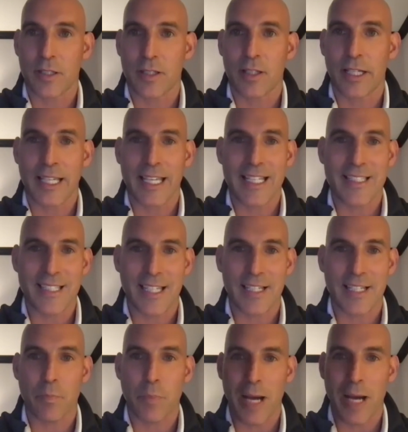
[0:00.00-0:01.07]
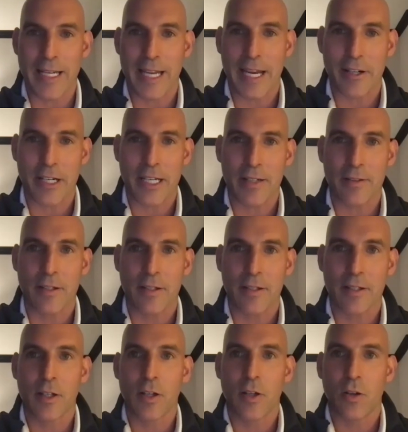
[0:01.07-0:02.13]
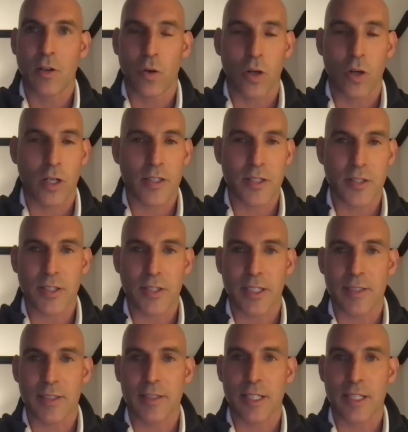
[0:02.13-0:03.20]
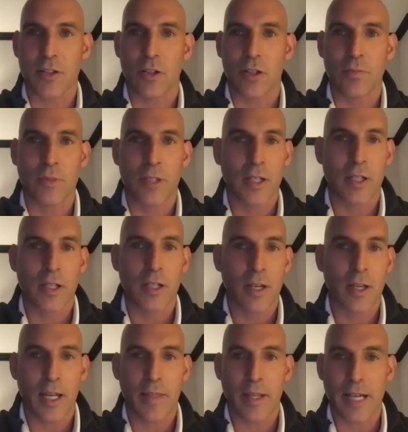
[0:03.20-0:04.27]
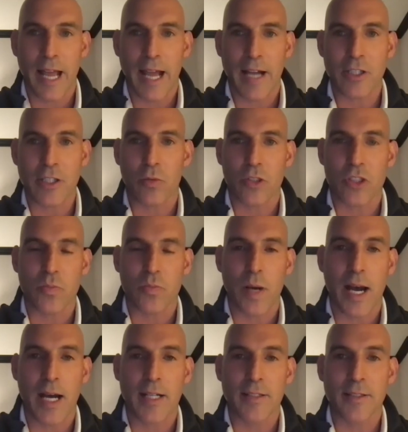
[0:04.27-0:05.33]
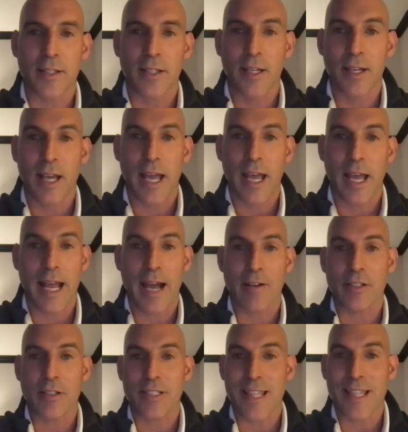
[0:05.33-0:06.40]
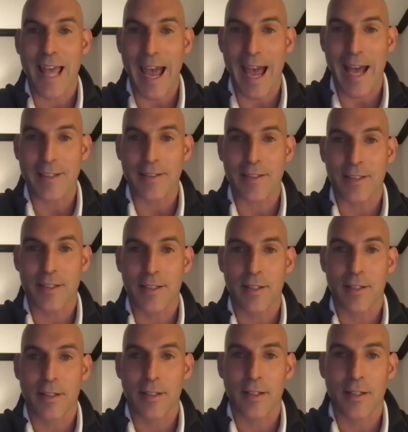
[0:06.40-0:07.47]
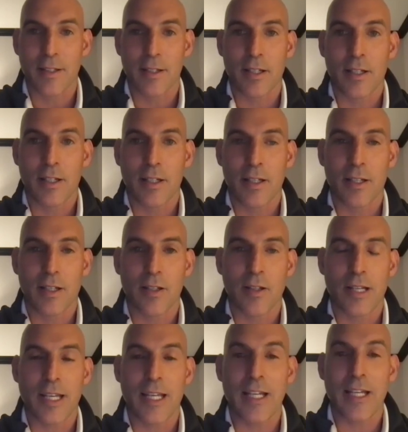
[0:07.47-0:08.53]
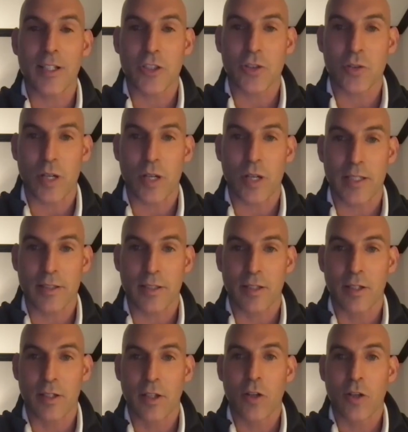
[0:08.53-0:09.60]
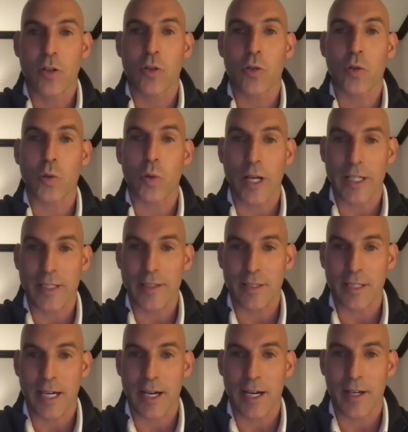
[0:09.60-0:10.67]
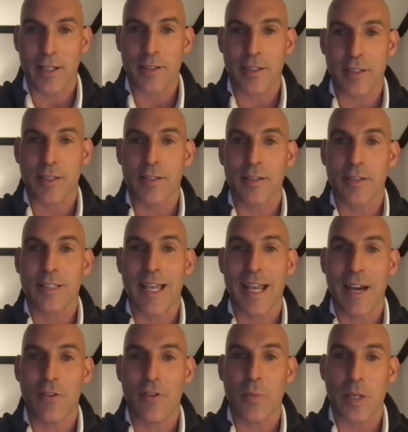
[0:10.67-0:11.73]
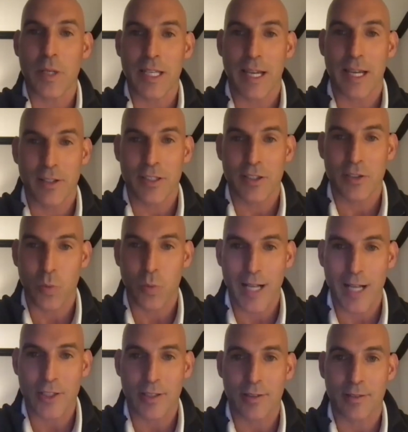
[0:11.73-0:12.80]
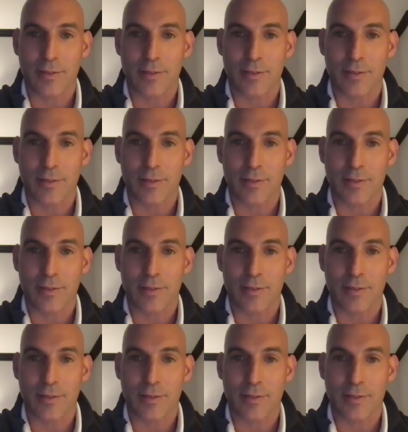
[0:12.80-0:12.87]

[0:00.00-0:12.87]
Like, is it binary, or is this a continuum? And then how do you respond? And how does that illustrate great character to everybody else that's watching?